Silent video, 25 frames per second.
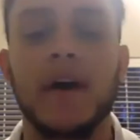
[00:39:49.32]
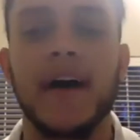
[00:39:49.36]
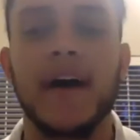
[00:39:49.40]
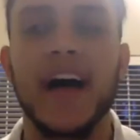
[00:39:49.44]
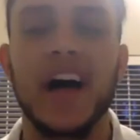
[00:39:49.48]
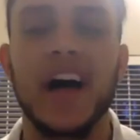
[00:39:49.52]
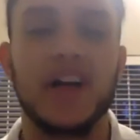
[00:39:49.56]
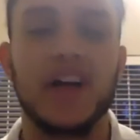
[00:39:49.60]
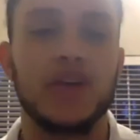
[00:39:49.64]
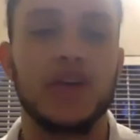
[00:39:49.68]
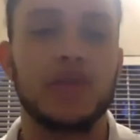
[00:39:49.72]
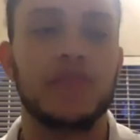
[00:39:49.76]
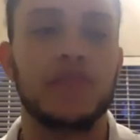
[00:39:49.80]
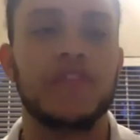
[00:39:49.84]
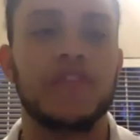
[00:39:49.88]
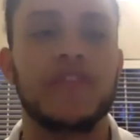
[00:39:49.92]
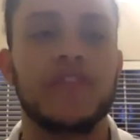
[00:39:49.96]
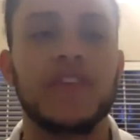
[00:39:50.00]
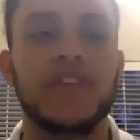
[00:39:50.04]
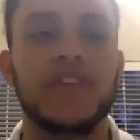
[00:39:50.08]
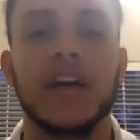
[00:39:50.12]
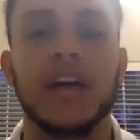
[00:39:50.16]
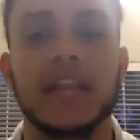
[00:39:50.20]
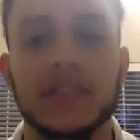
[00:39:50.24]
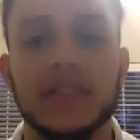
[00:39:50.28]
how you
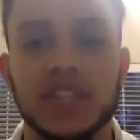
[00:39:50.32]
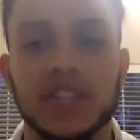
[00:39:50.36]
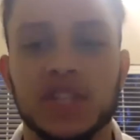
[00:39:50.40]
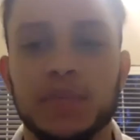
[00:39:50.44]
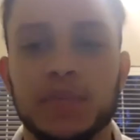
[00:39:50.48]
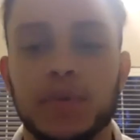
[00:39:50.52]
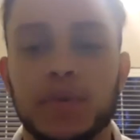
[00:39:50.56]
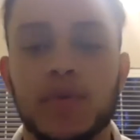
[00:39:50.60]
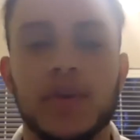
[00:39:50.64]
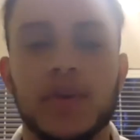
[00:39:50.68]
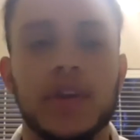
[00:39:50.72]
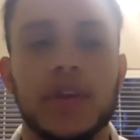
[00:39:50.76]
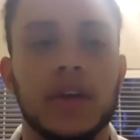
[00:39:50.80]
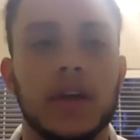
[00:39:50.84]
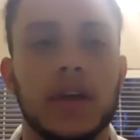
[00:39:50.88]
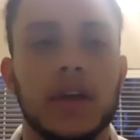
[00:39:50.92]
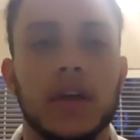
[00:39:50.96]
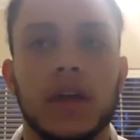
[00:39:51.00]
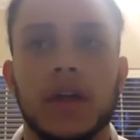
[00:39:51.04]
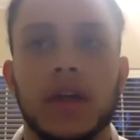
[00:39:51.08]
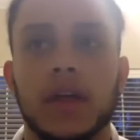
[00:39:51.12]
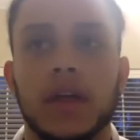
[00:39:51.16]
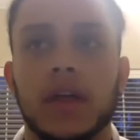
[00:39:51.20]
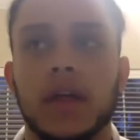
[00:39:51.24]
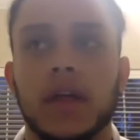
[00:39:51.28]
feel at this point.
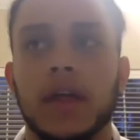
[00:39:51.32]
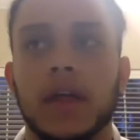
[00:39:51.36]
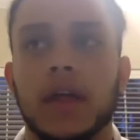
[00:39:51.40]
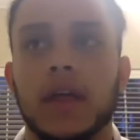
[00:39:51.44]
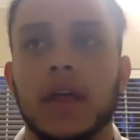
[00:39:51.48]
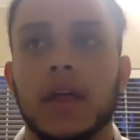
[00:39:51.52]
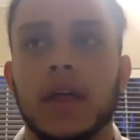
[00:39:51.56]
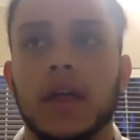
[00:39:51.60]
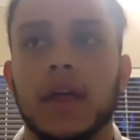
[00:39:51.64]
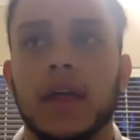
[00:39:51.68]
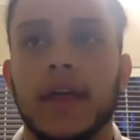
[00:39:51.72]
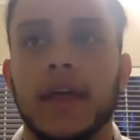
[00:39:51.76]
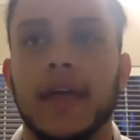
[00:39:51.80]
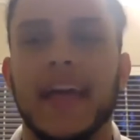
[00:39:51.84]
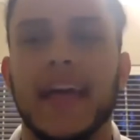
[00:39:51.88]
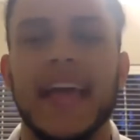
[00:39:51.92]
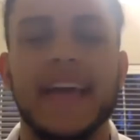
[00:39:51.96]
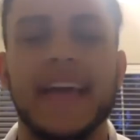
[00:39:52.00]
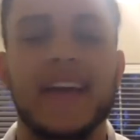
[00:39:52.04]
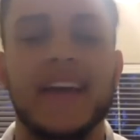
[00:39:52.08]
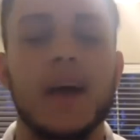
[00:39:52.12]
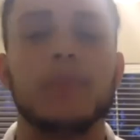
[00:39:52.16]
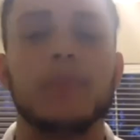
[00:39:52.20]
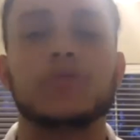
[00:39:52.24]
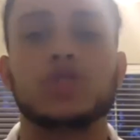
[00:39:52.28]
It
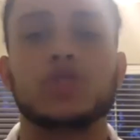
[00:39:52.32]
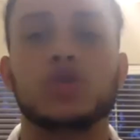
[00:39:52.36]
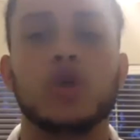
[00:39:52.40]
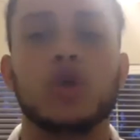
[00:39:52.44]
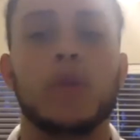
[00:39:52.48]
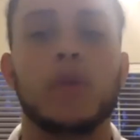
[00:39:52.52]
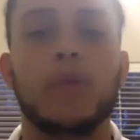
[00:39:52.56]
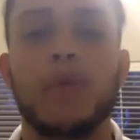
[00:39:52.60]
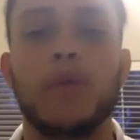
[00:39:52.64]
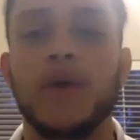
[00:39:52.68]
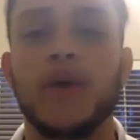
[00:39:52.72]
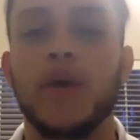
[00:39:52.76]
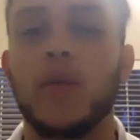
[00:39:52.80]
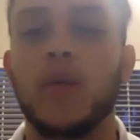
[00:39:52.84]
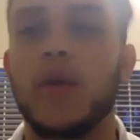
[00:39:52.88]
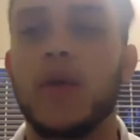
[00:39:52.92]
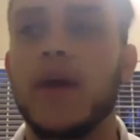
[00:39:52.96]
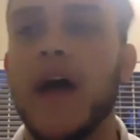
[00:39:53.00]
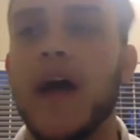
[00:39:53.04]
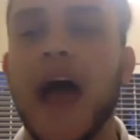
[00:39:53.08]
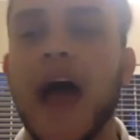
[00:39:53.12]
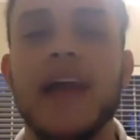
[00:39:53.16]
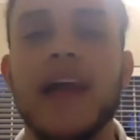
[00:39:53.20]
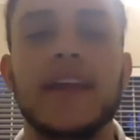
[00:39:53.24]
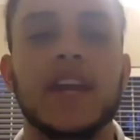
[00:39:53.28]
comes to a point
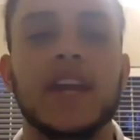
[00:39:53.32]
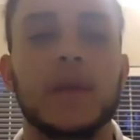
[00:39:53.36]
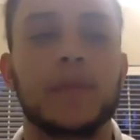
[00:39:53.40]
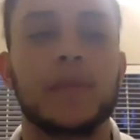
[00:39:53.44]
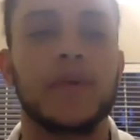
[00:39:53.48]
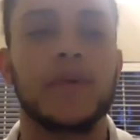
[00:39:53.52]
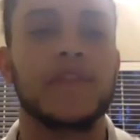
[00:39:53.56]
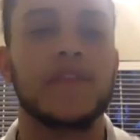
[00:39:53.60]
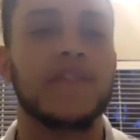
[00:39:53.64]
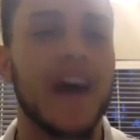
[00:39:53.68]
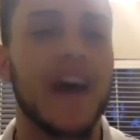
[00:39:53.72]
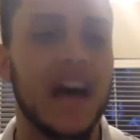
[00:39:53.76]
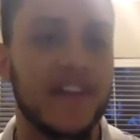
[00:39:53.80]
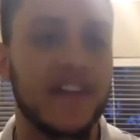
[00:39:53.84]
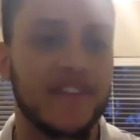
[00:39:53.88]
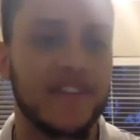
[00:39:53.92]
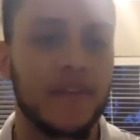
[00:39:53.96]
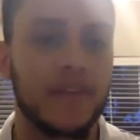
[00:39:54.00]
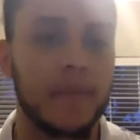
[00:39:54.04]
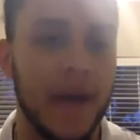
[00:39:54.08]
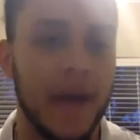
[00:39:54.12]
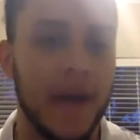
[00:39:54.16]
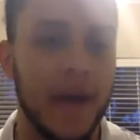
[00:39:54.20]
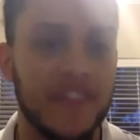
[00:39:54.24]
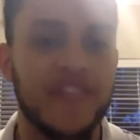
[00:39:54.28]
where I need to provide for
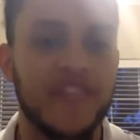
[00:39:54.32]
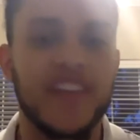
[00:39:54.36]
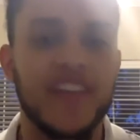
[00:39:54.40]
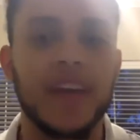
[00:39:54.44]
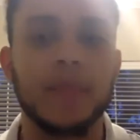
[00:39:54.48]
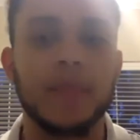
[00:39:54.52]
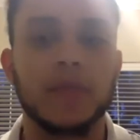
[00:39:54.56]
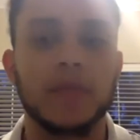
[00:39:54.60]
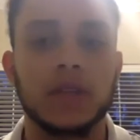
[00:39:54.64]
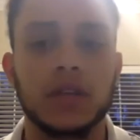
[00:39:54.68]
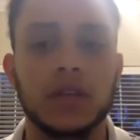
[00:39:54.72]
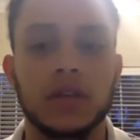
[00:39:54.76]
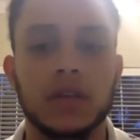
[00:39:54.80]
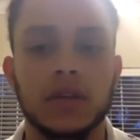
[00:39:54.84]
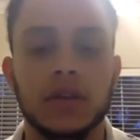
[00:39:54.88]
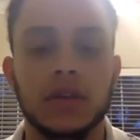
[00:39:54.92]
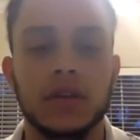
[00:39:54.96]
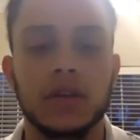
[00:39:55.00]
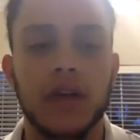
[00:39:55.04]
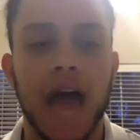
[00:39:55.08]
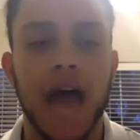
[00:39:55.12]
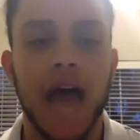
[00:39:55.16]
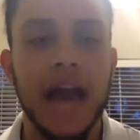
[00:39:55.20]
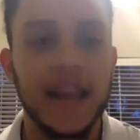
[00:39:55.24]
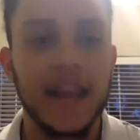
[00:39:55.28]
my family.
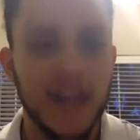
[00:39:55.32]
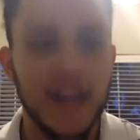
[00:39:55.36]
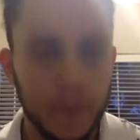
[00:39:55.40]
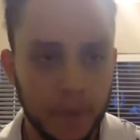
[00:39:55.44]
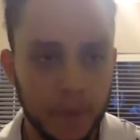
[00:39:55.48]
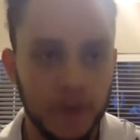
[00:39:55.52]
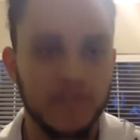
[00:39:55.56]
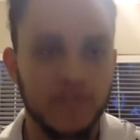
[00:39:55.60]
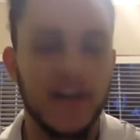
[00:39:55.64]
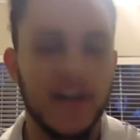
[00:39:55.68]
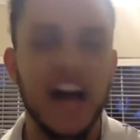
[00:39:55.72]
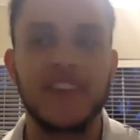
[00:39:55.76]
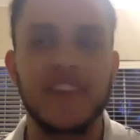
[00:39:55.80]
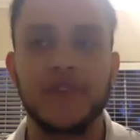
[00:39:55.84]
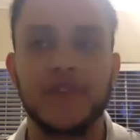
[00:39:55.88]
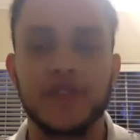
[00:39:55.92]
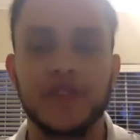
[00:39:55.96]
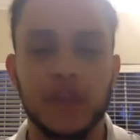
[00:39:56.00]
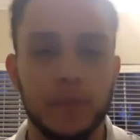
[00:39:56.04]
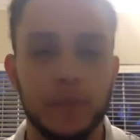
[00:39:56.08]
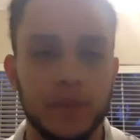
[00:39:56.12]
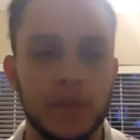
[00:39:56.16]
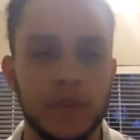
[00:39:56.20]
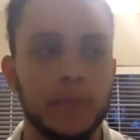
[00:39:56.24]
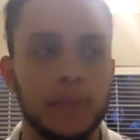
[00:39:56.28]
I need to provide for
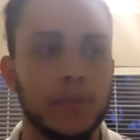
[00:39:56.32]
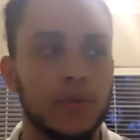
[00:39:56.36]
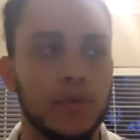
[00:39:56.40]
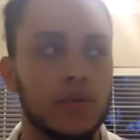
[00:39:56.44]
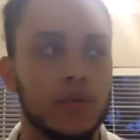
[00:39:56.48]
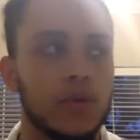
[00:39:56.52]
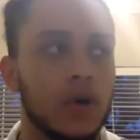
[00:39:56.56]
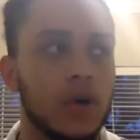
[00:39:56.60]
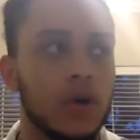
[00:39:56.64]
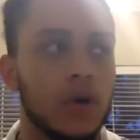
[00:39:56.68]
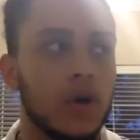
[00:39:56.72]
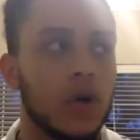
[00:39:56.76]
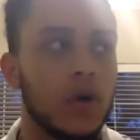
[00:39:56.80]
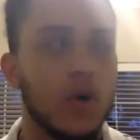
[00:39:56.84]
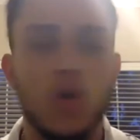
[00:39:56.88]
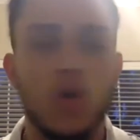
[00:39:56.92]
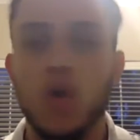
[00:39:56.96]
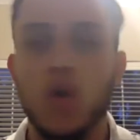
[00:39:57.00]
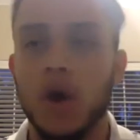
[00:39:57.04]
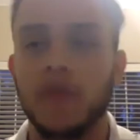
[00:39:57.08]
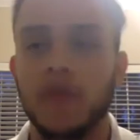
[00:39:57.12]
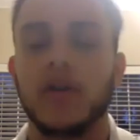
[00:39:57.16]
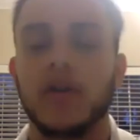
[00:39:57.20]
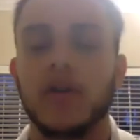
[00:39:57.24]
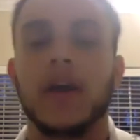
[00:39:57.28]
the people
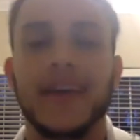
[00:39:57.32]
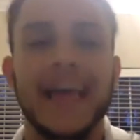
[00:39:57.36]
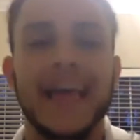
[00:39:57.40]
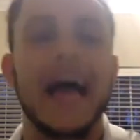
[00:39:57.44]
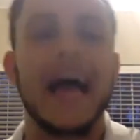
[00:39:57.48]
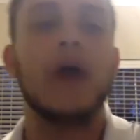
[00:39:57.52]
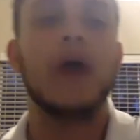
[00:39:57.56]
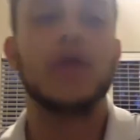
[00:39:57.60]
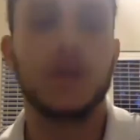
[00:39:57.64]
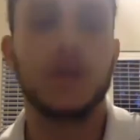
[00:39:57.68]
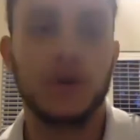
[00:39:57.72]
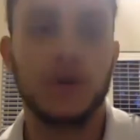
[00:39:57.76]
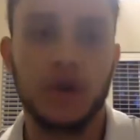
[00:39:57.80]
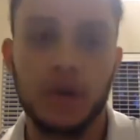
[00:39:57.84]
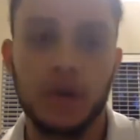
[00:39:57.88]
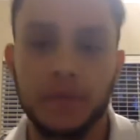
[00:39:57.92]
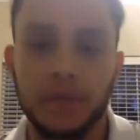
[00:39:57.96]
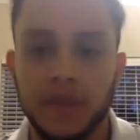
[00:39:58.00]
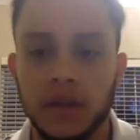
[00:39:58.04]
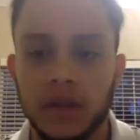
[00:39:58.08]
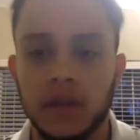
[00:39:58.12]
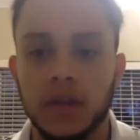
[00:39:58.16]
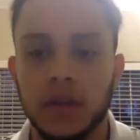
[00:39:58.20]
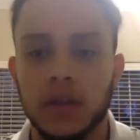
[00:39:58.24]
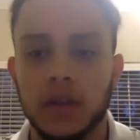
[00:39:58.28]
who are counting on
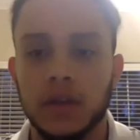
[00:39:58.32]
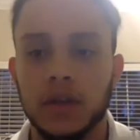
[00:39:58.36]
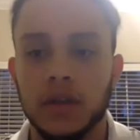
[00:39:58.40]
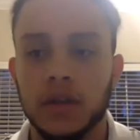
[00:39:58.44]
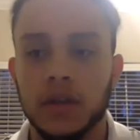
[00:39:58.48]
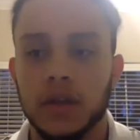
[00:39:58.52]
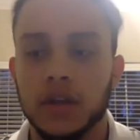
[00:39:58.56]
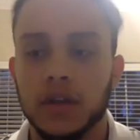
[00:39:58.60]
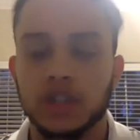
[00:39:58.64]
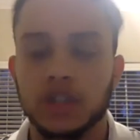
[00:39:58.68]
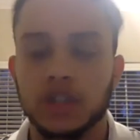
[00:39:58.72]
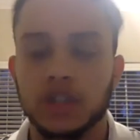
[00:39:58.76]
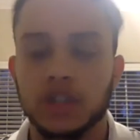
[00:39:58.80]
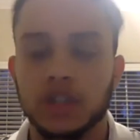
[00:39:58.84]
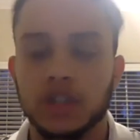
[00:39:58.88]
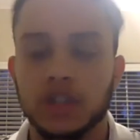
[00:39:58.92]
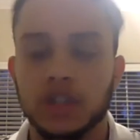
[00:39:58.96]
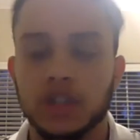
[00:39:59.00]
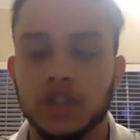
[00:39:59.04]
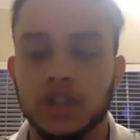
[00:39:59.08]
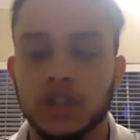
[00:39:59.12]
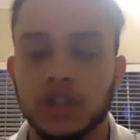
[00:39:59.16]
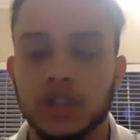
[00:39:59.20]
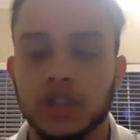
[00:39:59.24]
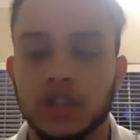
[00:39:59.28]
me. So
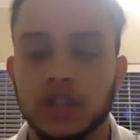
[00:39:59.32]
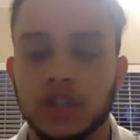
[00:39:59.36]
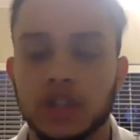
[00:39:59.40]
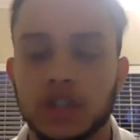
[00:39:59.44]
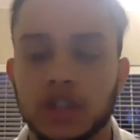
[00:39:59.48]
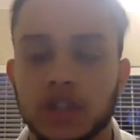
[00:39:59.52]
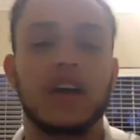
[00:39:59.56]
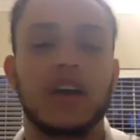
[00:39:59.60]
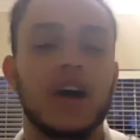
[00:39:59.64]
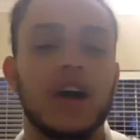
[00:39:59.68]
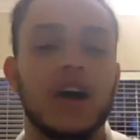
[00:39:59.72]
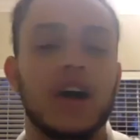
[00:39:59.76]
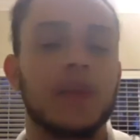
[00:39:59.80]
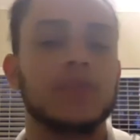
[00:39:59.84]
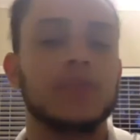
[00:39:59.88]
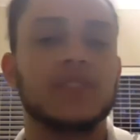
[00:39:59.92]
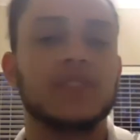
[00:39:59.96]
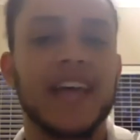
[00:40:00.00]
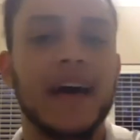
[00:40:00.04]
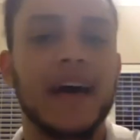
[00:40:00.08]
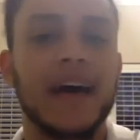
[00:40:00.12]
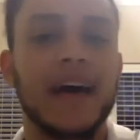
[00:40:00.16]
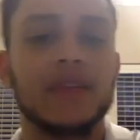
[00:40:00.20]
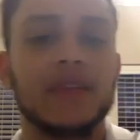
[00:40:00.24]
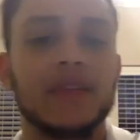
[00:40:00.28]
if it comes
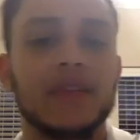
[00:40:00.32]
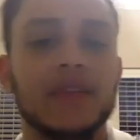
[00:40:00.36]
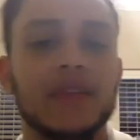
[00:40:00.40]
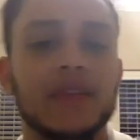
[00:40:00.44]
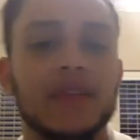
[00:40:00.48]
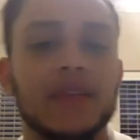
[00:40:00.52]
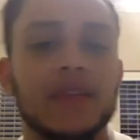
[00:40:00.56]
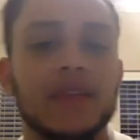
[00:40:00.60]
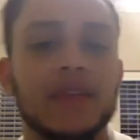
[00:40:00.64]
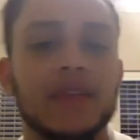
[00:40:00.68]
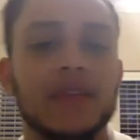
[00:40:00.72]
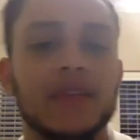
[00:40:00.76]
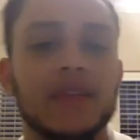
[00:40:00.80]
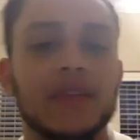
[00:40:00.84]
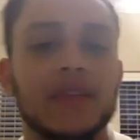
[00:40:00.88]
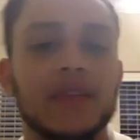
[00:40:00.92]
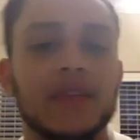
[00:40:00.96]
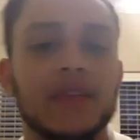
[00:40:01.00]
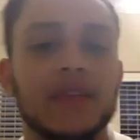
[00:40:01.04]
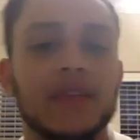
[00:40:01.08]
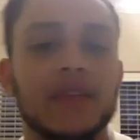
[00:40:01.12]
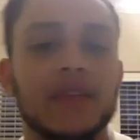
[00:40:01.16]
down to that, you know,